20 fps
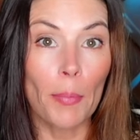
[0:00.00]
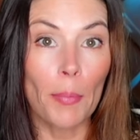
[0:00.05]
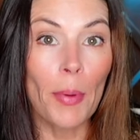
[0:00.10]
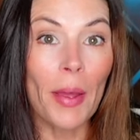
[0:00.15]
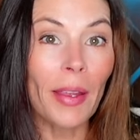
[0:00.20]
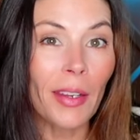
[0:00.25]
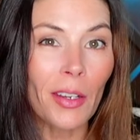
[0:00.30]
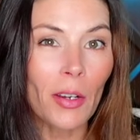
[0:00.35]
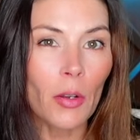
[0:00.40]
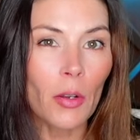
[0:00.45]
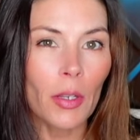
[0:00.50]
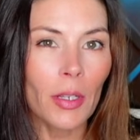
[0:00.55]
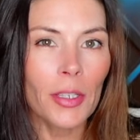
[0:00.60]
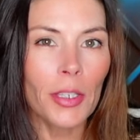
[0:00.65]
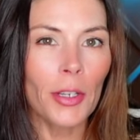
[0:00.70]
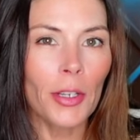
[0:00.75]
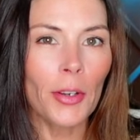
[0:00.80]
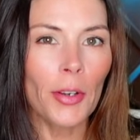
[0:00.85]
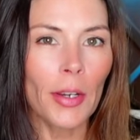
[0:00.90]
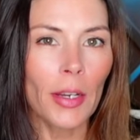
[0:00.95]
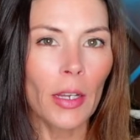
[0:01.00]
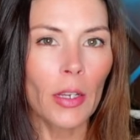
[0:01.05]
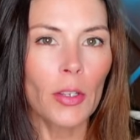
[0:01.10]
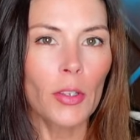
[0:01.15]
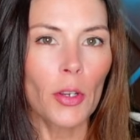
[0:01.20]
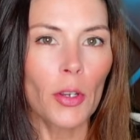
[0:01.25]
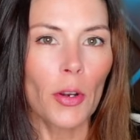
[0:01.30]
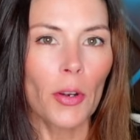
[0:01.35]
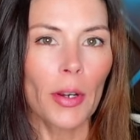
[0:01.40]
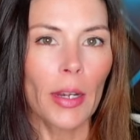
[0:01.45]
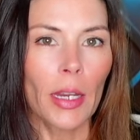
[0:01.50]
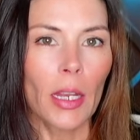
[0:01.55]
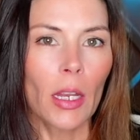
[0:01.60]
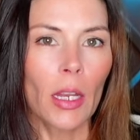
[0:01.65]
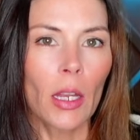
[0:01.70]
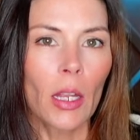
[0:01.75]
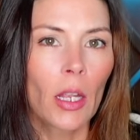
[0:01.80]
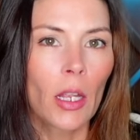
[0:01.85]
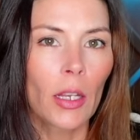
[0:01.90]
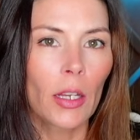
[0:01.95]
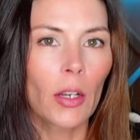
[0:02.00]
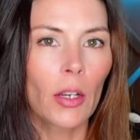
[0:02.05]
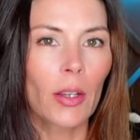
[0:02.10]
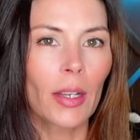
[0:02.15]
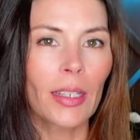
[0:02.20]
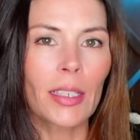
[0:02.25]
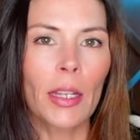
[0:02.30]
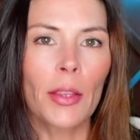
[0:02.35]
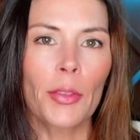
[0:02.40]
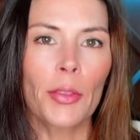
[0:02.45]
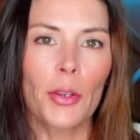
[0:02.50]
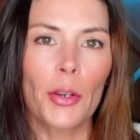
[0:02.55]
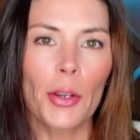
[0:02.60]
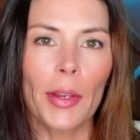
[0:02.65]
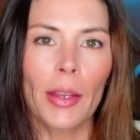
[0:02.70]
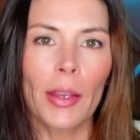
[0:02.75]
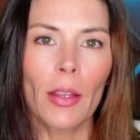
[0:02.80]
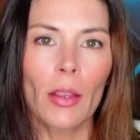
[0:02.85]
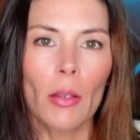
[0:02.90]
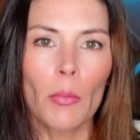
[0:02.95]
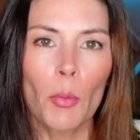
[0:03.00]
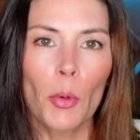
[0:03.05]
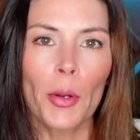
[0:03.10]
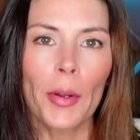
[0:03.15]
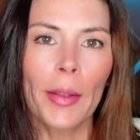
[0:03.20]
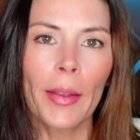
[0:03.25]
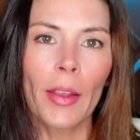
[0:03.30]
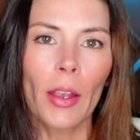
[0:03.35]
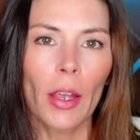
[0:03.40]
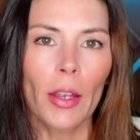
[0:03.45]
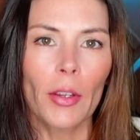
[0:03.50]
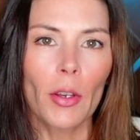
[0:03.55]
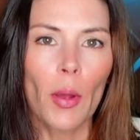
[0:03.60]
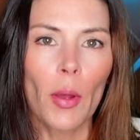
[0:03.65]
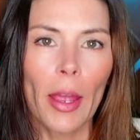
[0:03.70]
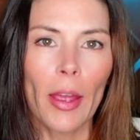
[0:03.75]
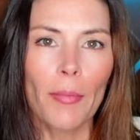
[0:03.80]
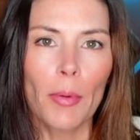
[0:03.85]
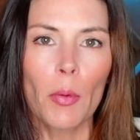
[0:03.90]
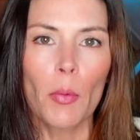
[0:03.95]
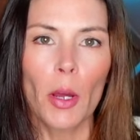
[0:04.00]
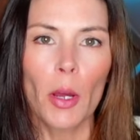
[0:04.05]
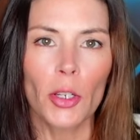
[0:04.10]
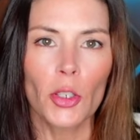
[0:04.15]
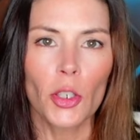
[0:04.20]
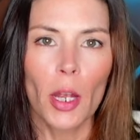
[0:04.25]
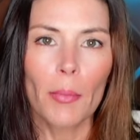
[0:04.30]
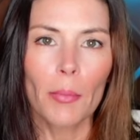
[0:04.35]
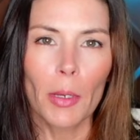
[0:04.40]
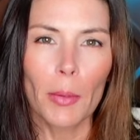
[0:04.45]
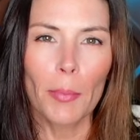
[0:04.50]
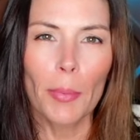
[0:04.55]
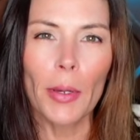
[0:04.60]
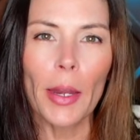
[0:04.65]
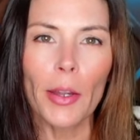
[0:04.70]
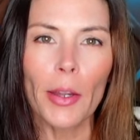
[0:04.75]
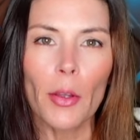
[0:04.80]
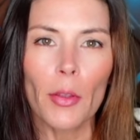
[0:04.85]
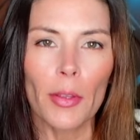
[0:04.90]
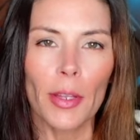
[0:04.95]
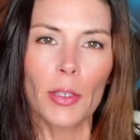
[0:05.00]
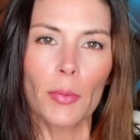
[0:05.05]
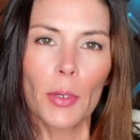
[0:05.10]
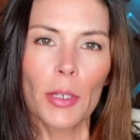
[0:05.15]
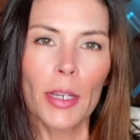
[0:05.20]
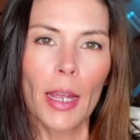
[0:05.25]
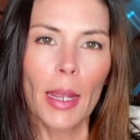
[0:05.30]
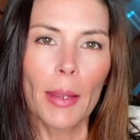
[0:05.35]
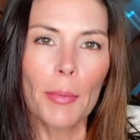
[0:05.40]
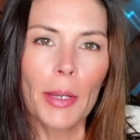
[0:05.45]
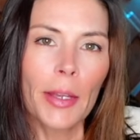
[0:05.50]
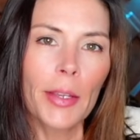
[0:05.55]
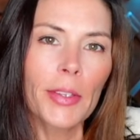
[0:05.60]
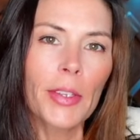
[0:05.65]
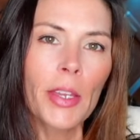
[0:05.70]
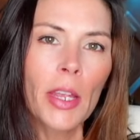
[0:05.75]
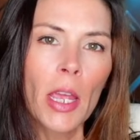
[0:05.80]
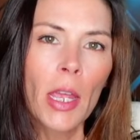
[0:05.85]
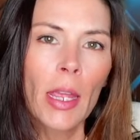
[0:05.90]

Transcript: But you know, considering it's already you know like 10:30 in the morning, I don't have my watch on me, but I know that's what time it is,